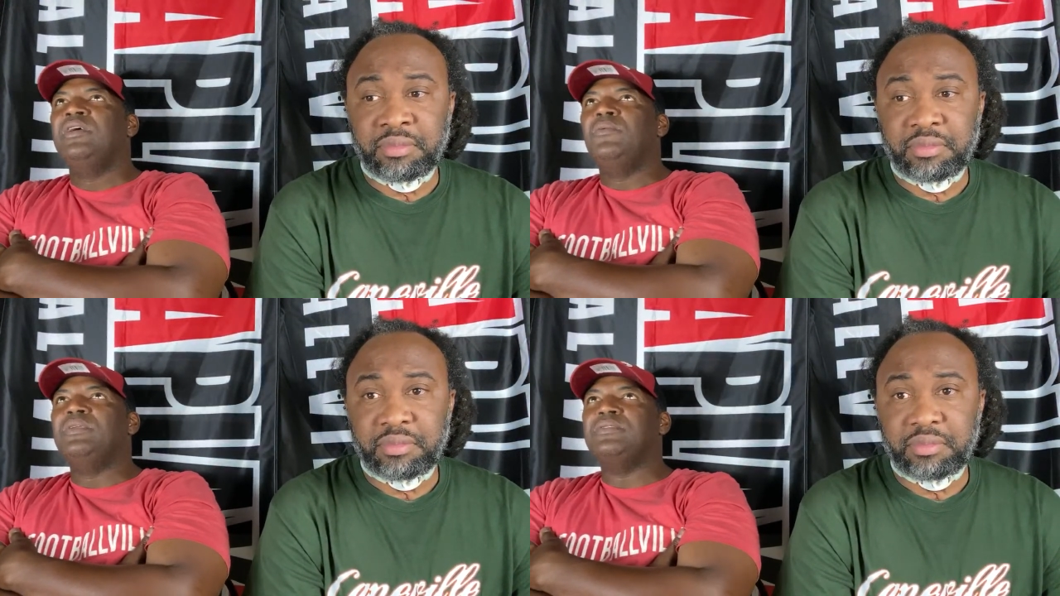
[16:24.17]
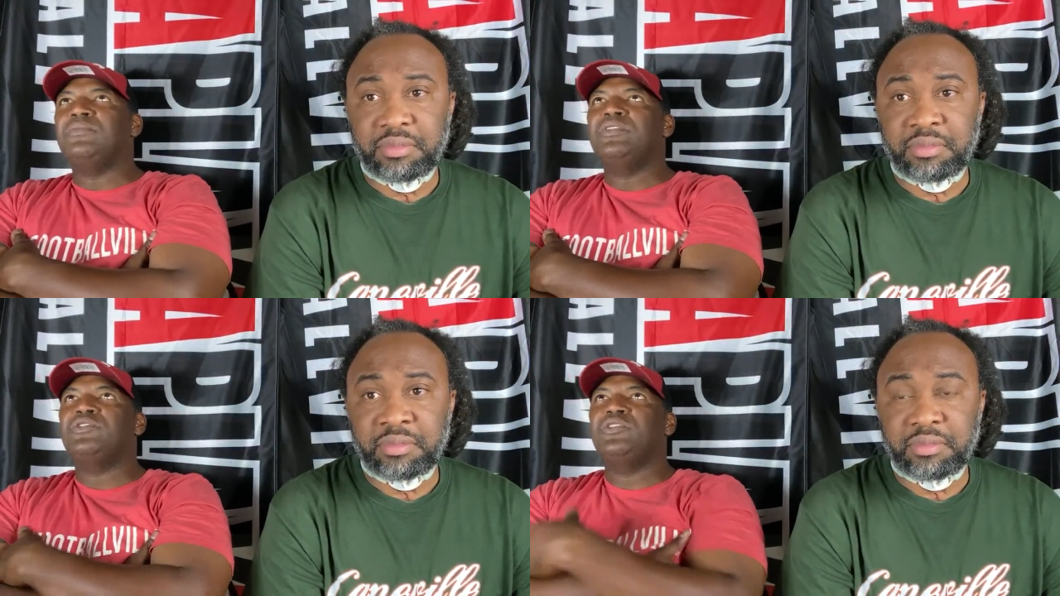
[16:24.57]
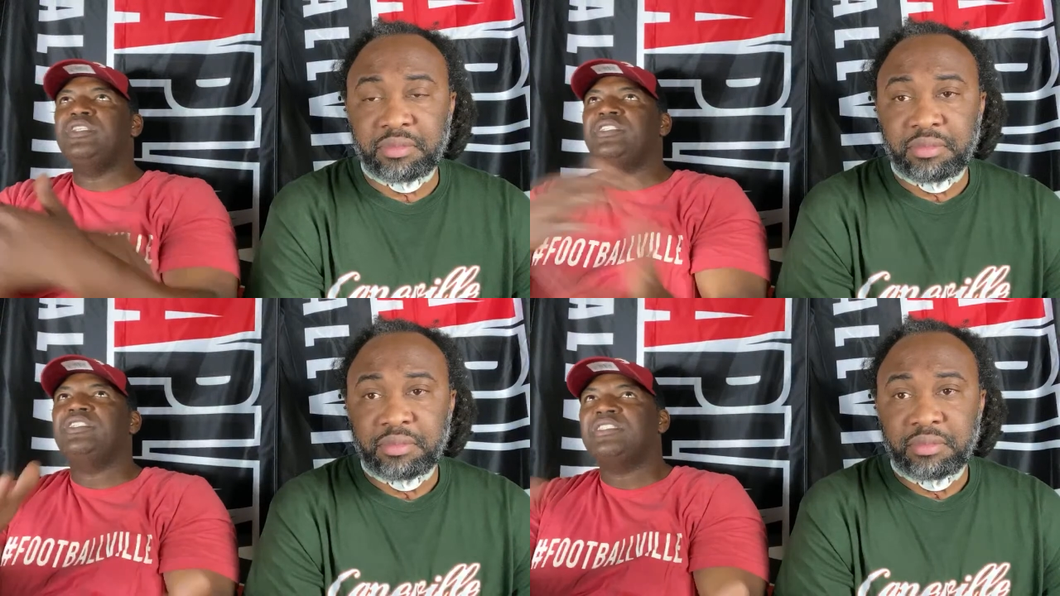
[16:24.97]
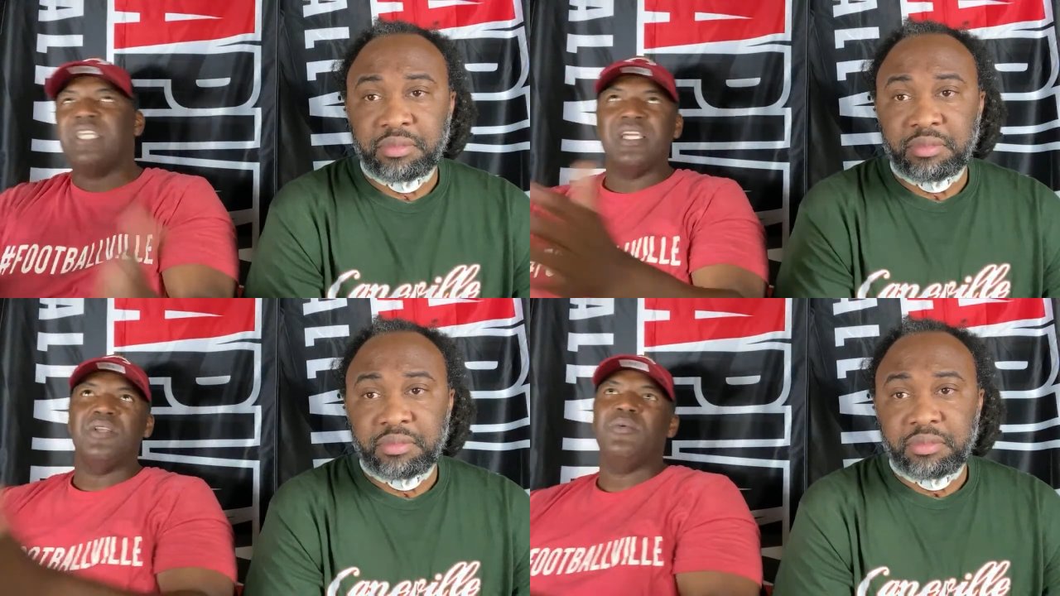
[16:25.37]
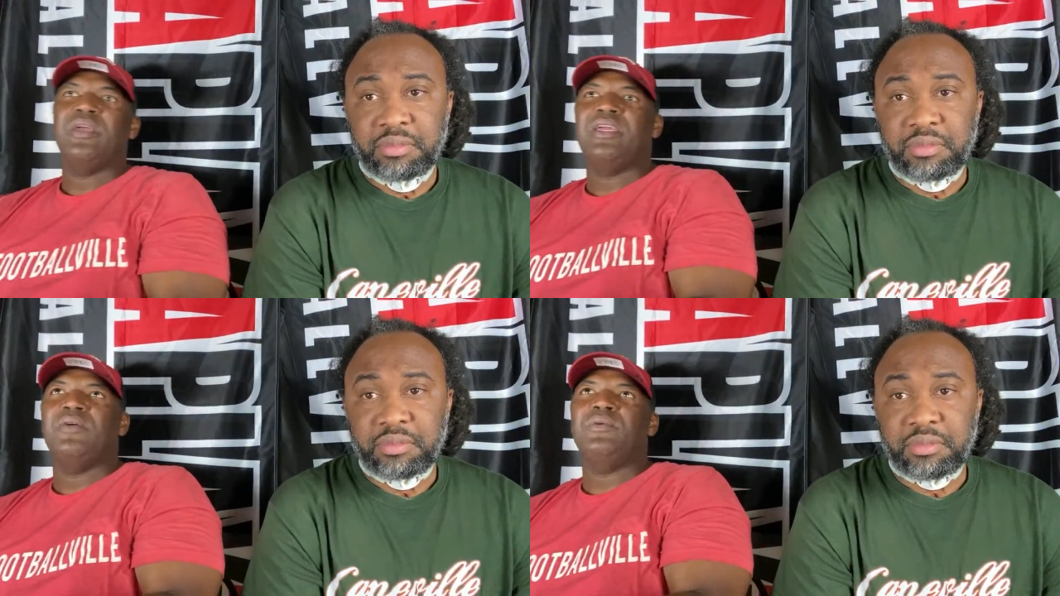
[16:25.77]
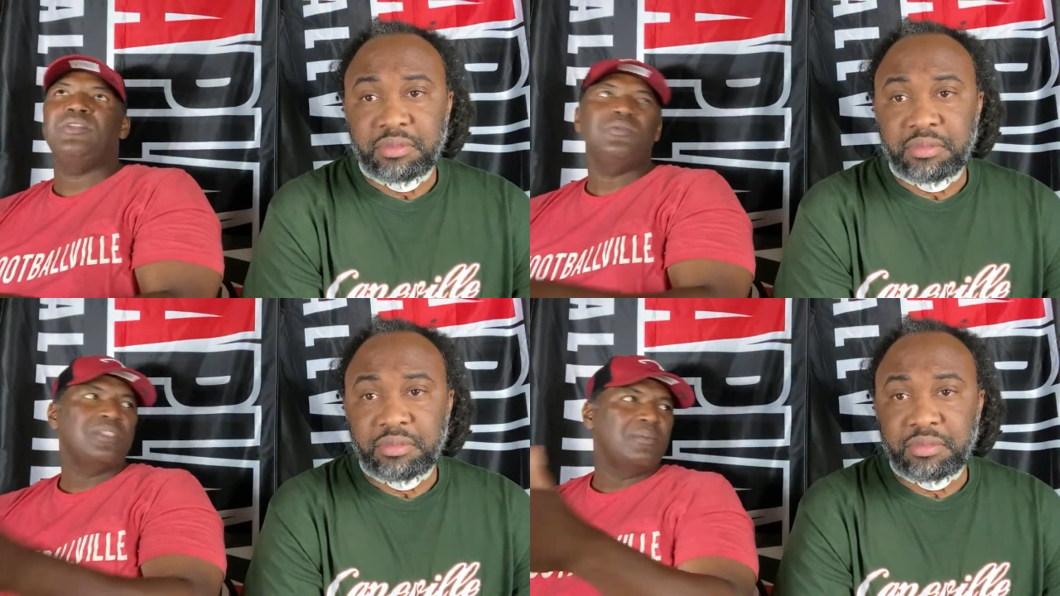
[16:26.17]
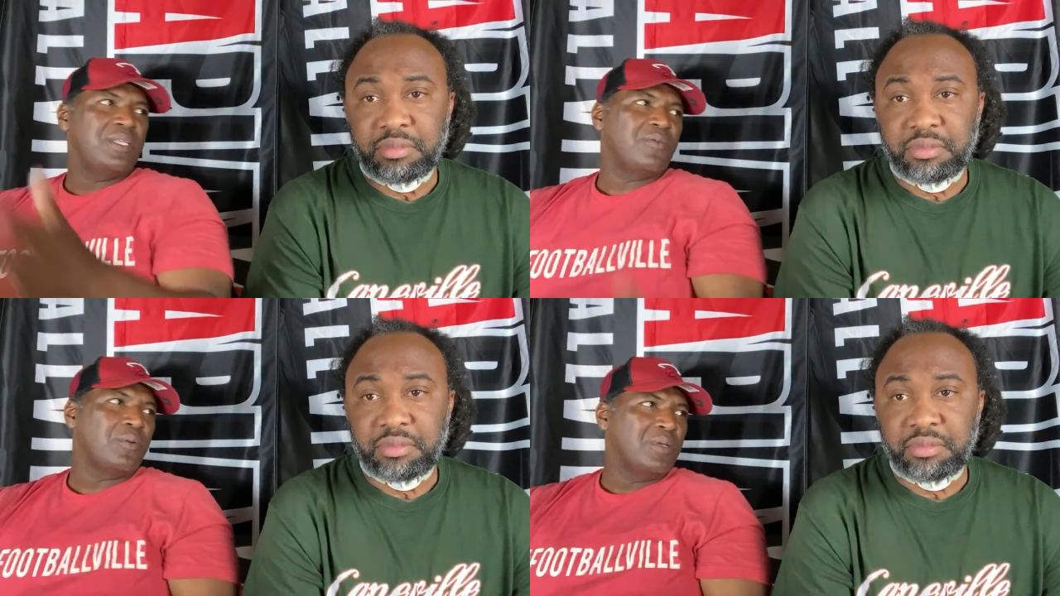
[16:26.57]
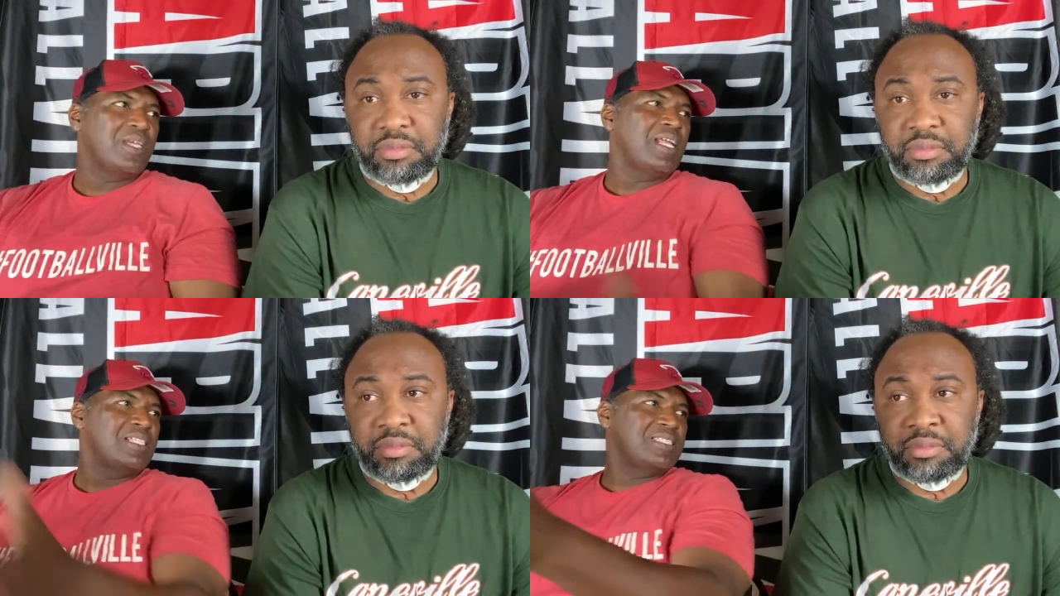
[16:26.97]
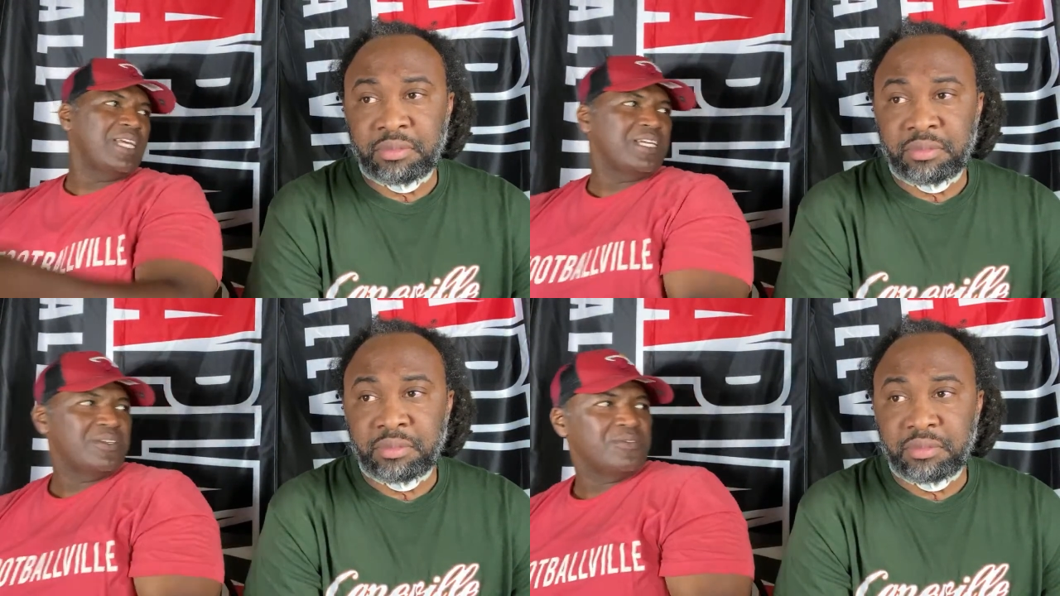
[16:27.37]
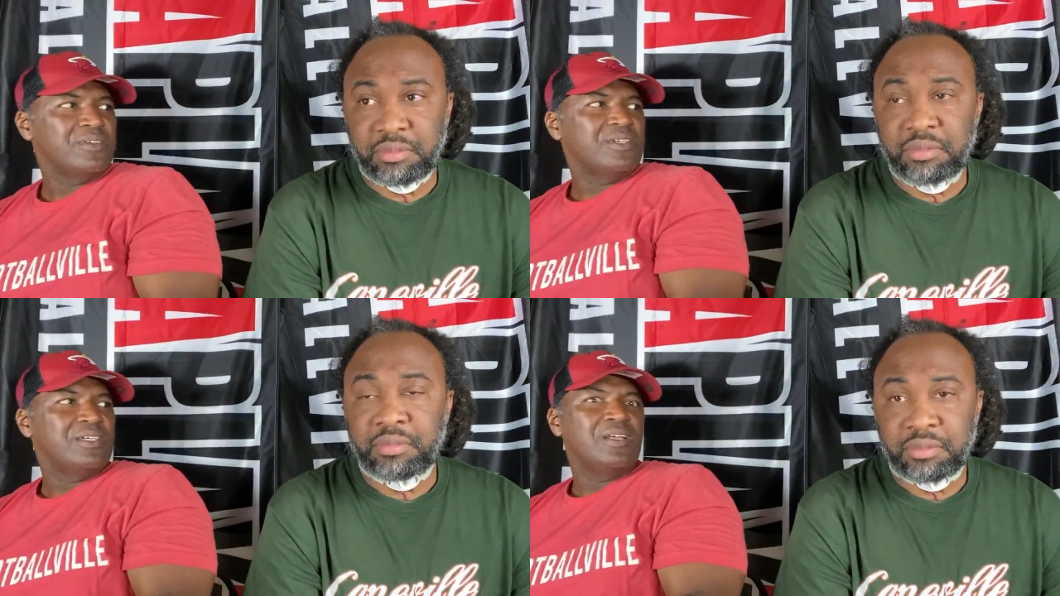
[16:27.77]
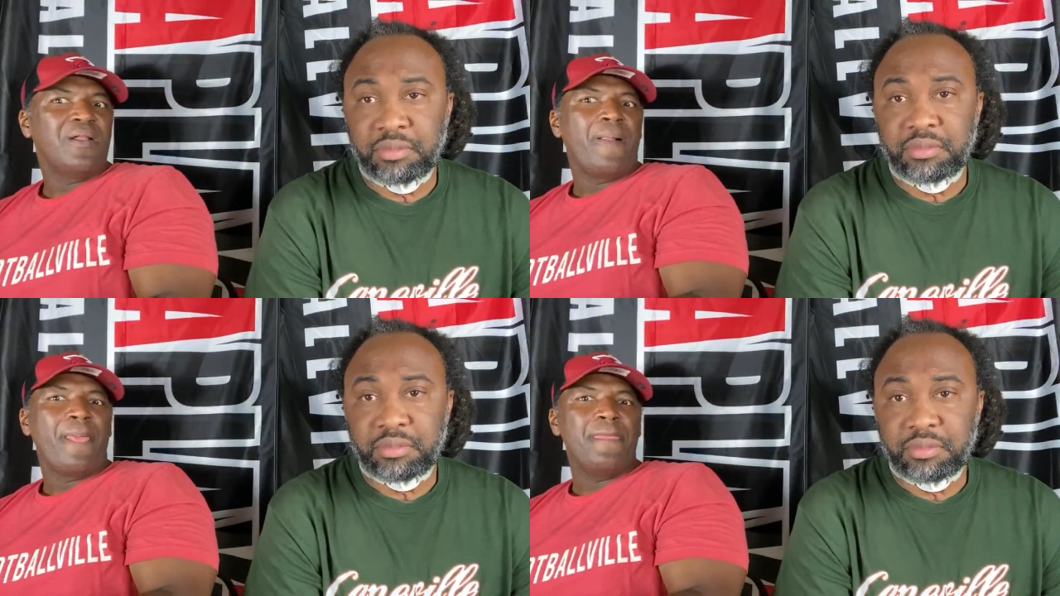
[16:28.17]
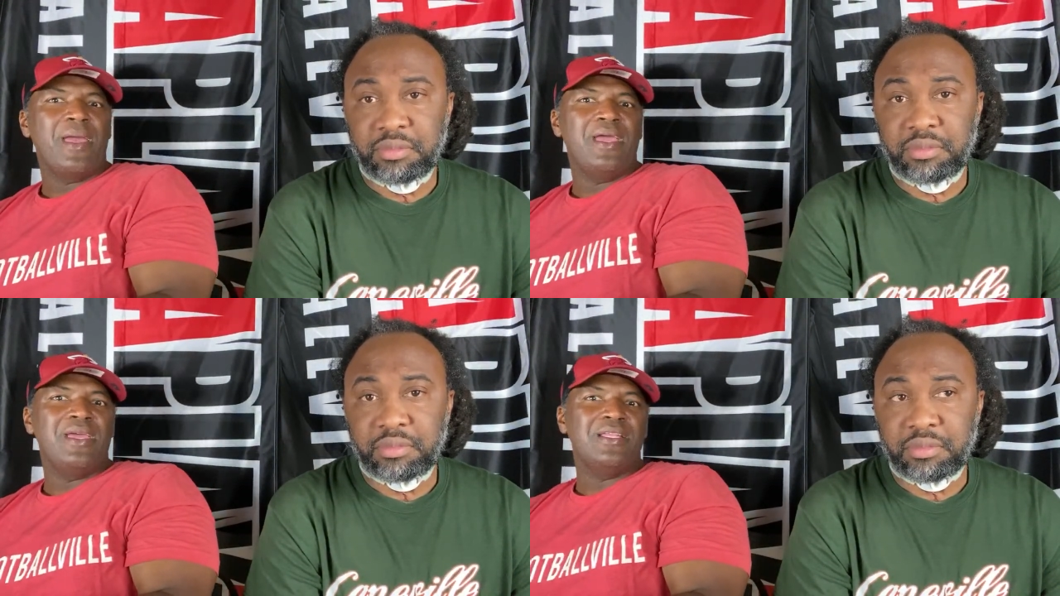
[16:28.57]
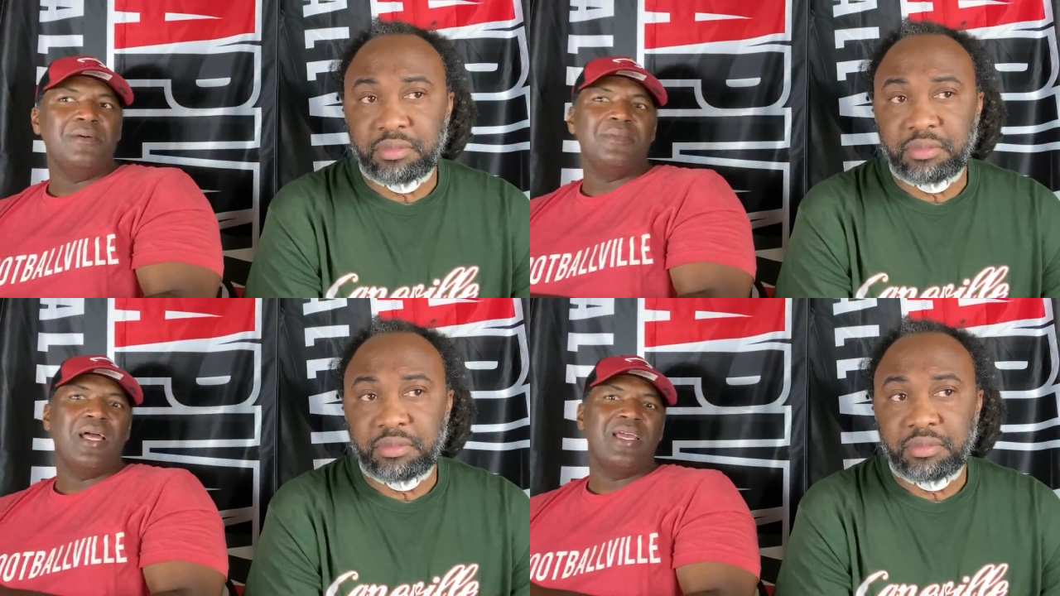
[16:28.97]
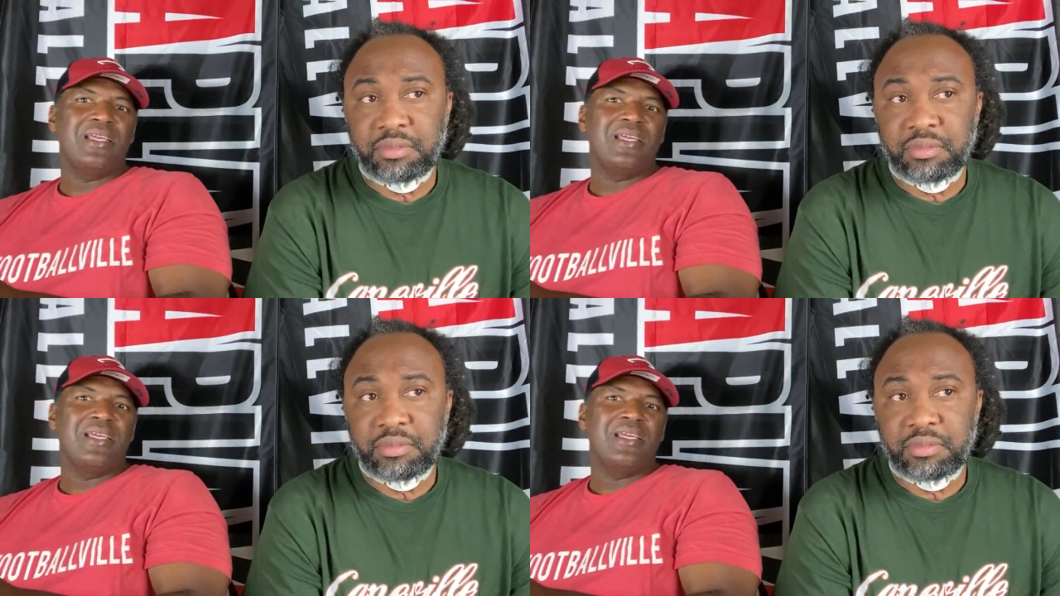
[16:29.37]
Speaker 1: when when the tradition is taken away and we do something different. We look at it as negative. And I'm like,